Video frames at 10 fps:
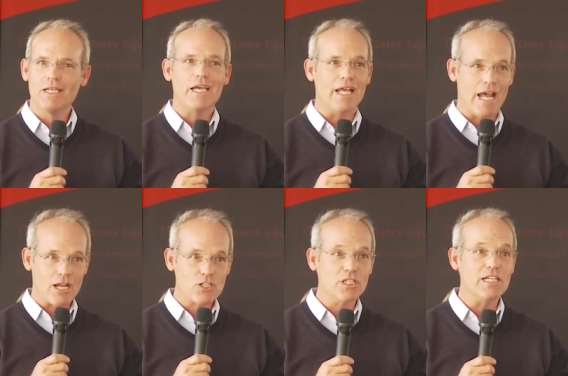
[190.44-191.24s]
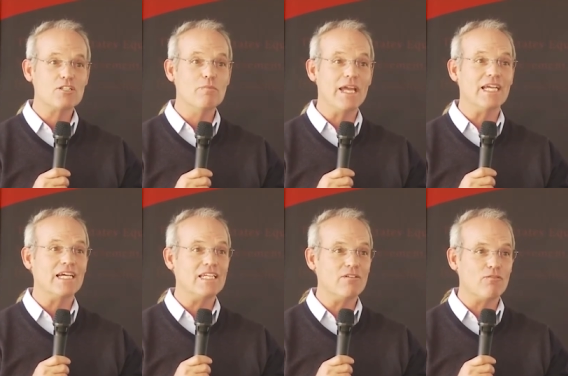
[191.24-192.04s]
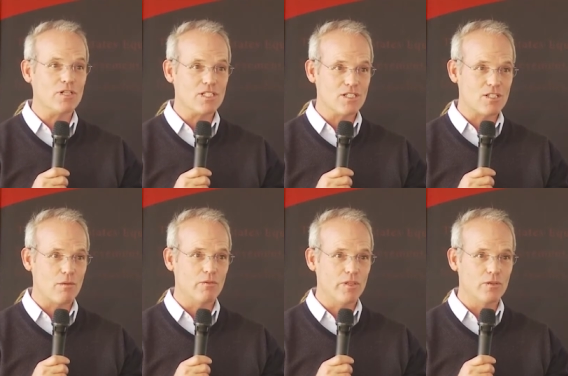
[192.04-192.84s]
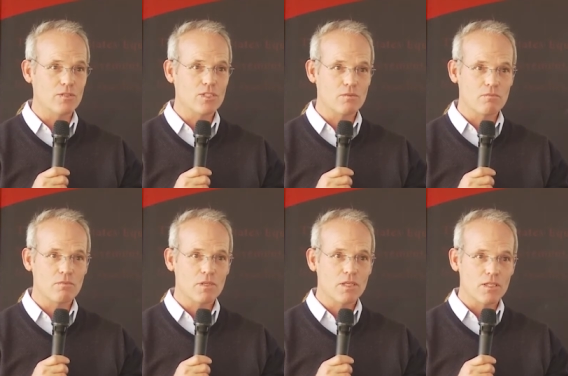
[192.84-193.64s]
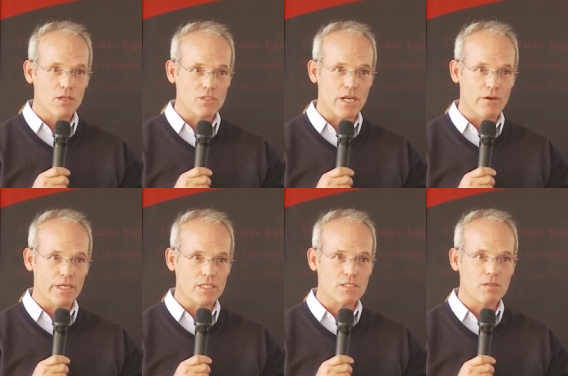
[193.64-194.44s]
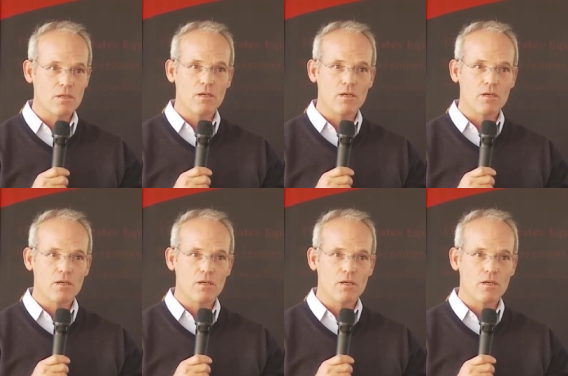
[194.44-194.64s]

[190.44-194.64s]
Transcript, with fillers: And actually, it's making a difference in some of those, those areas.